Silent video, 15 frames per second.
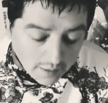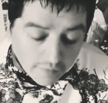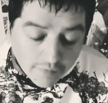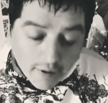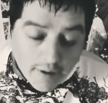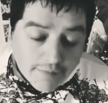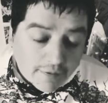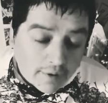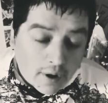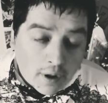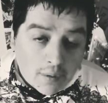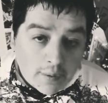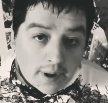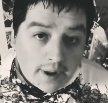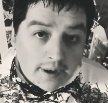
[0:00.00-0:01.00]
forever and
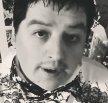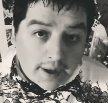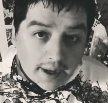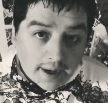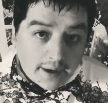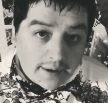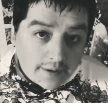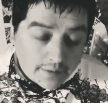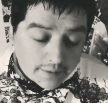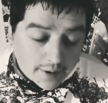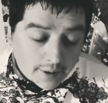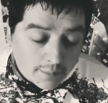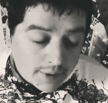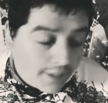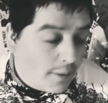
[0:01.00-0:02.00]
always, ladies and gentlemen,